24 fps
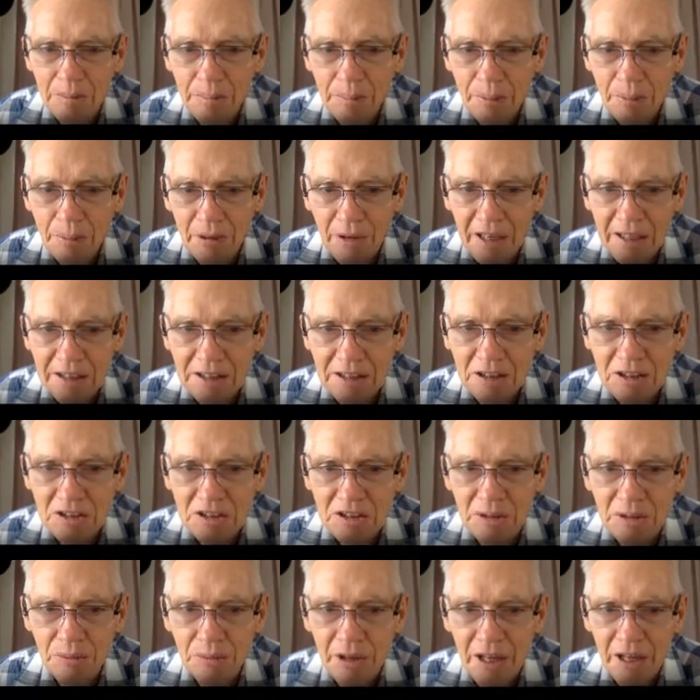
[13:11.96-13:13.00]
practice
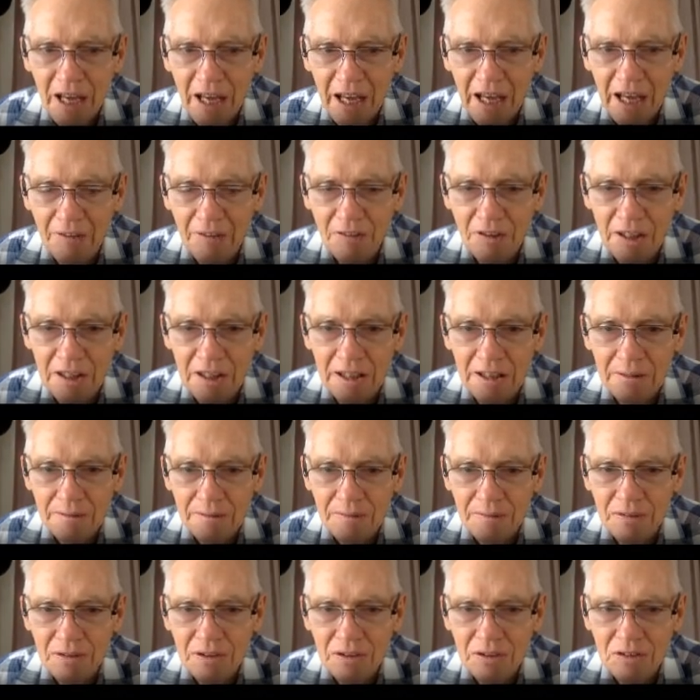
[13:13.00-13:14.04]
that we're having
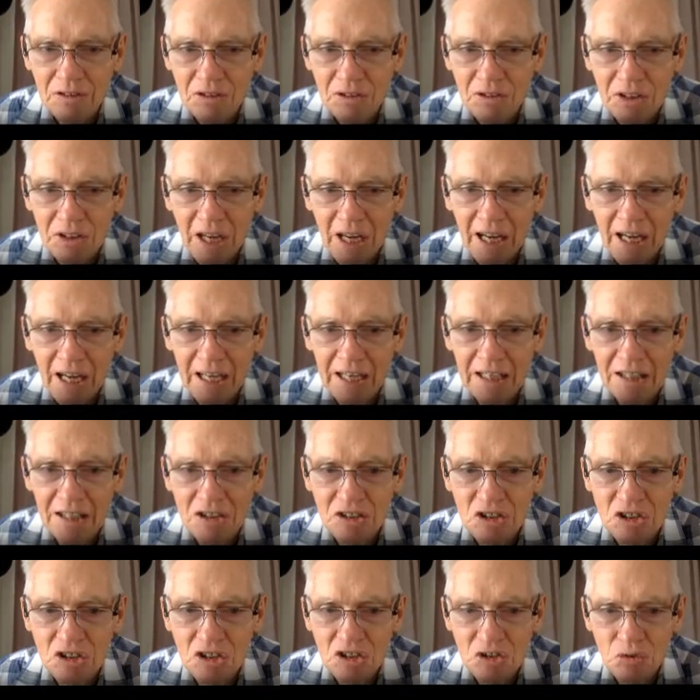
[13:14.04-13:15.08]
today
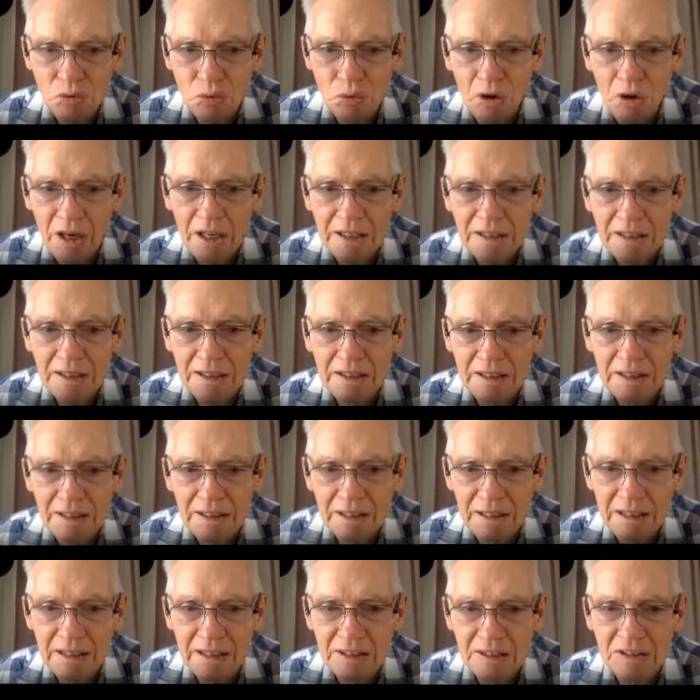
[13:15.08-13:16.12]
is just writing
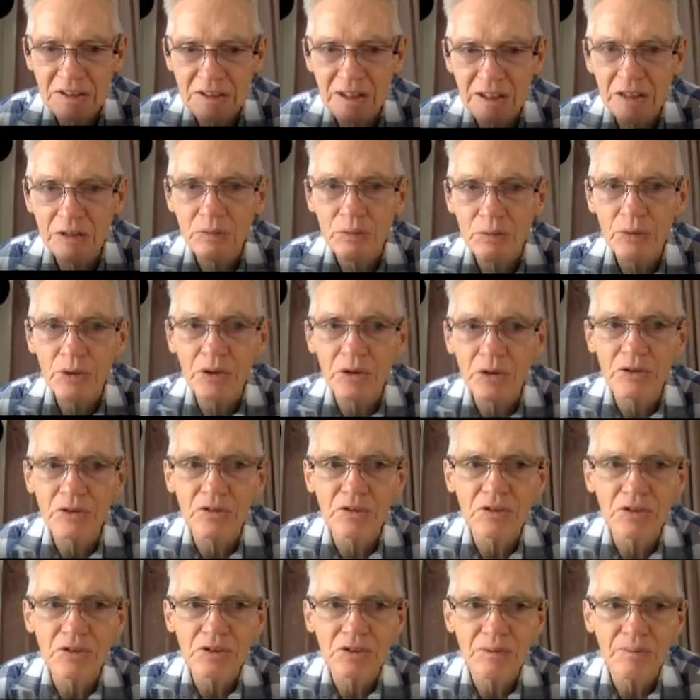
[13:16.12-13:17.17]
things in
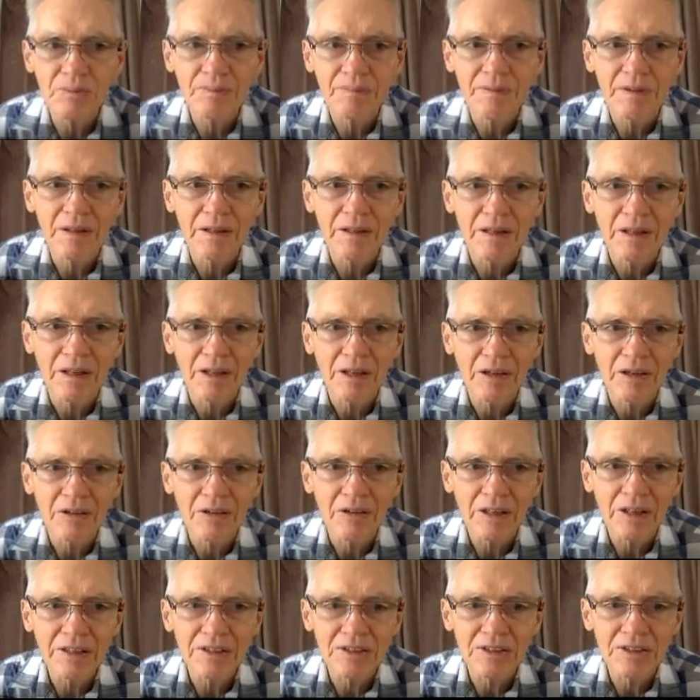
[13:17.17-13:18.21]
words.
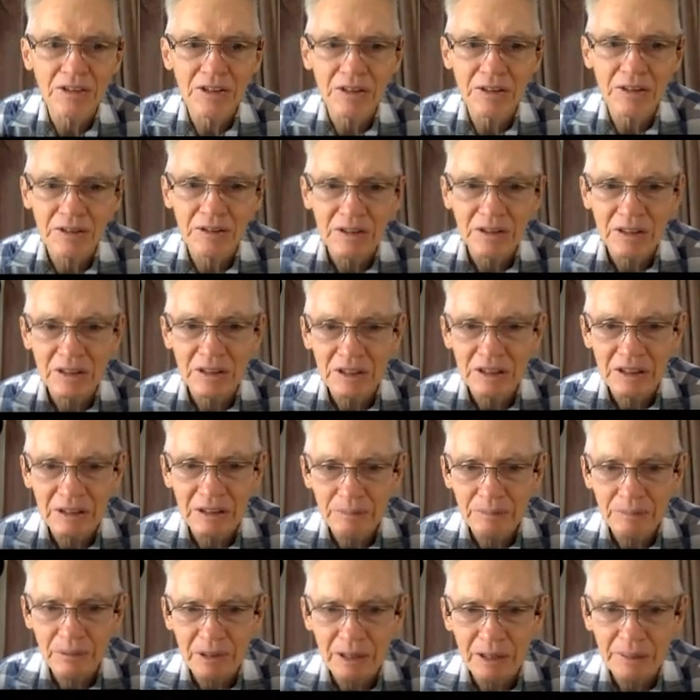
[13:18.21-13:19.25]
Right? So
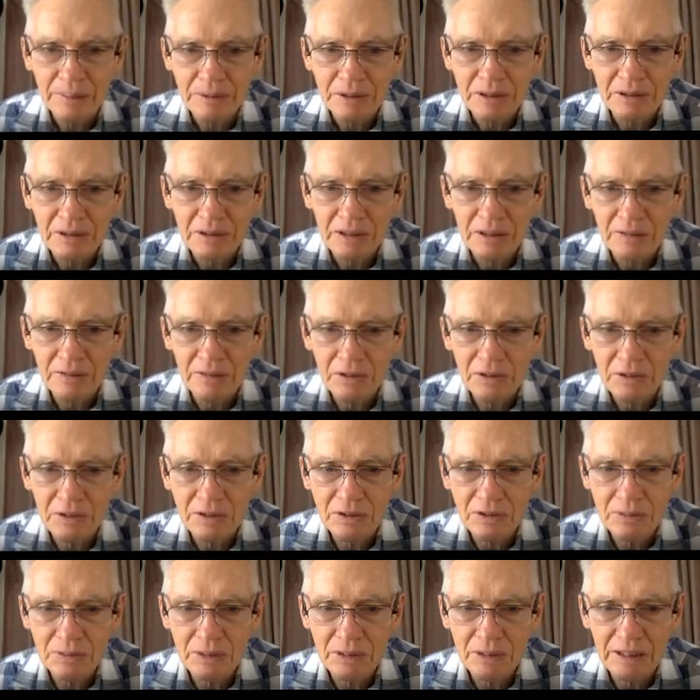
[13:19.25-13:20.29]
perhaps I'll give you
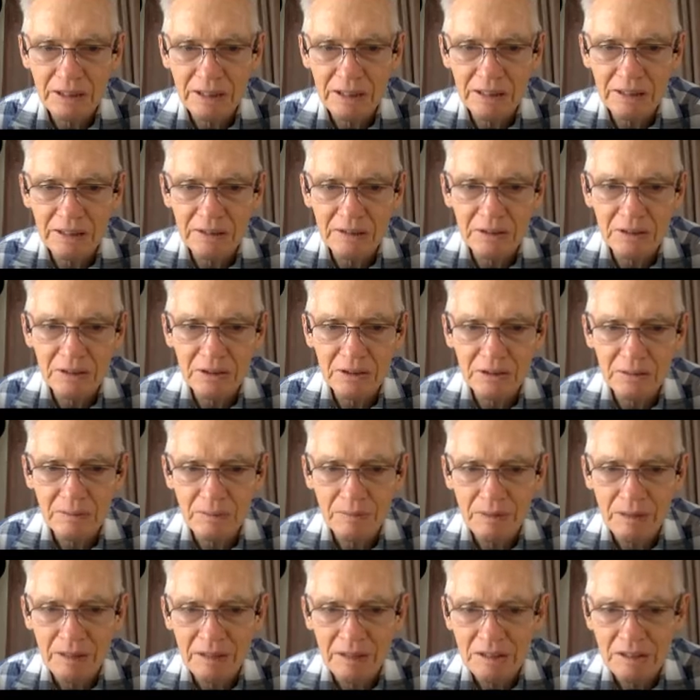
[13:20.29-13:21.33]
this one here to do.
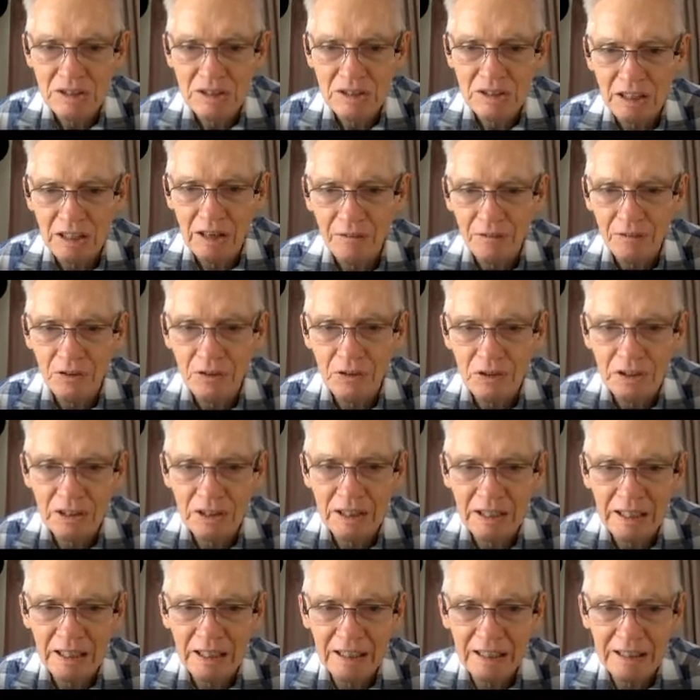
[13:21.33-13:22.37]
See if you
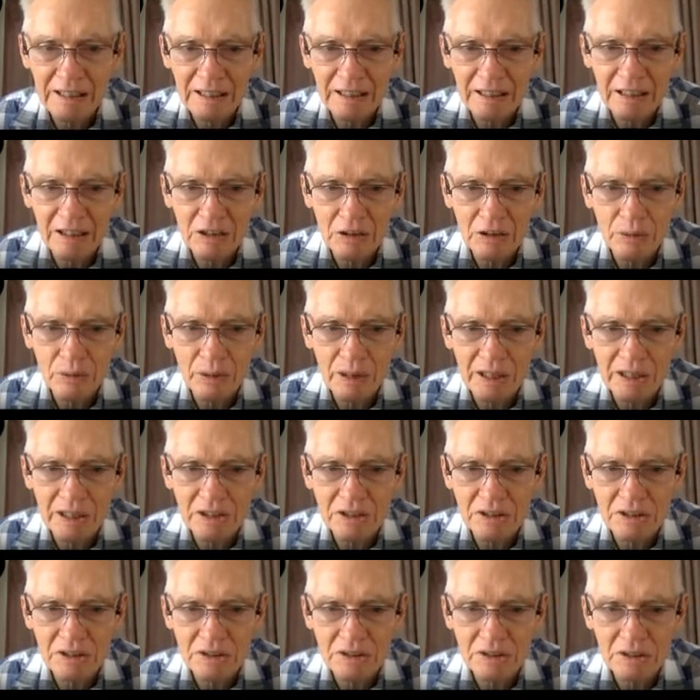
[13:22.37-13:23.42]
can get the
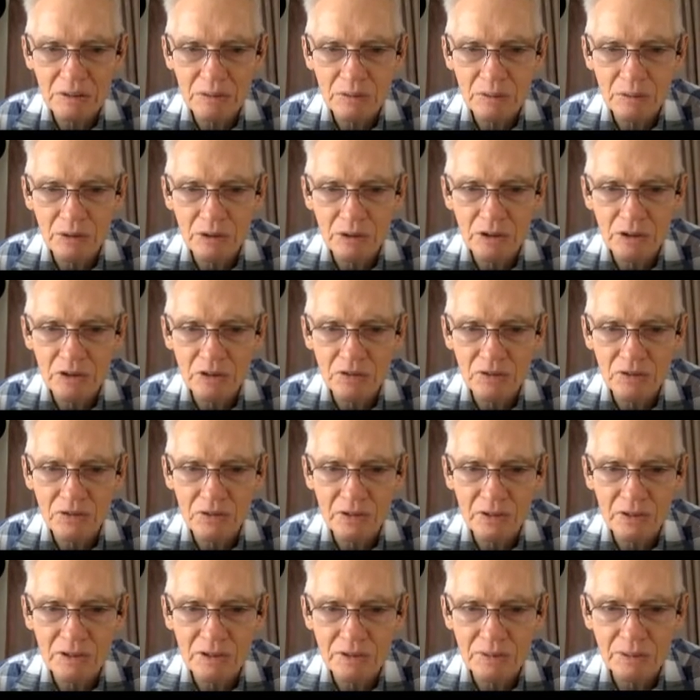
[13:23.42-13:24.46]
equations in words
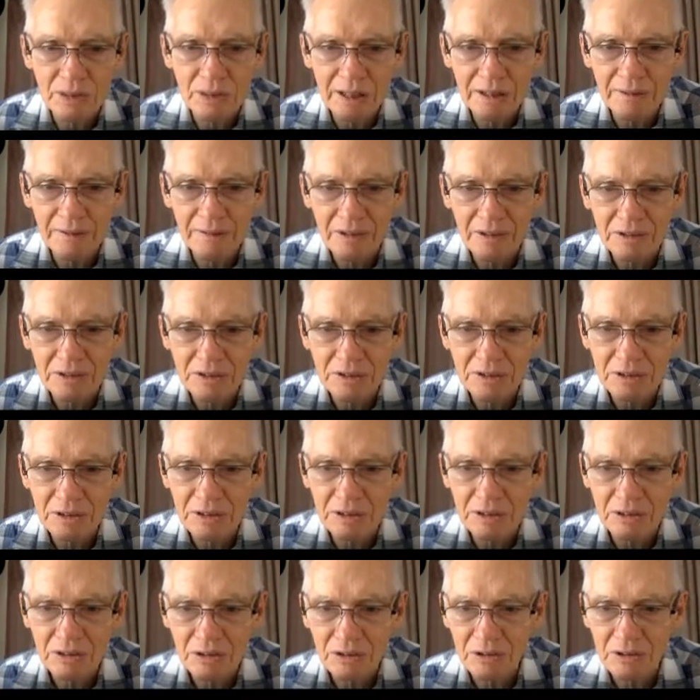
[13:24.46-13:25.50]
for this one. I'm just
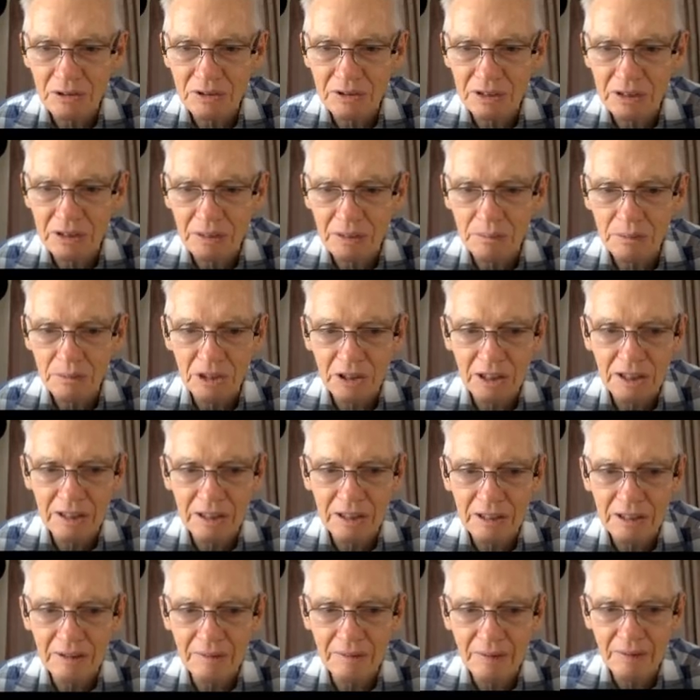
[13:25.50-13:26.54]
going to cross out
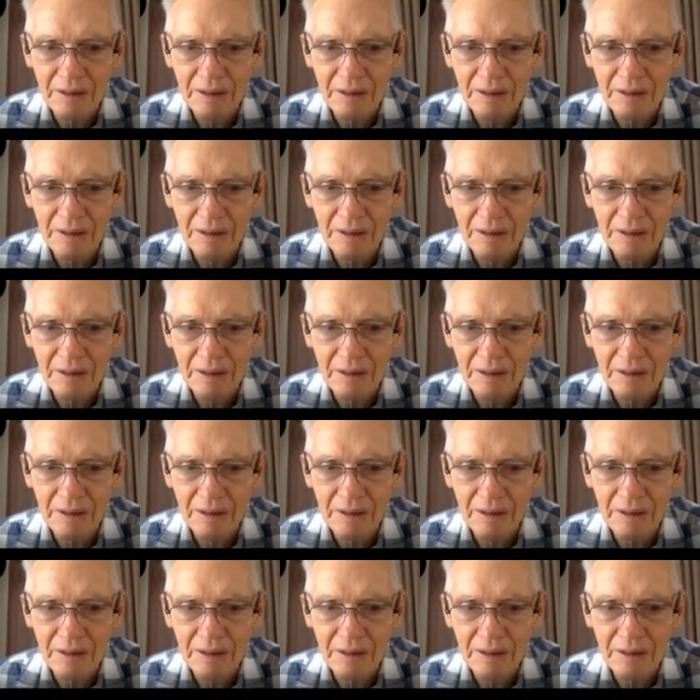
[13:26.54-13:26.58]
my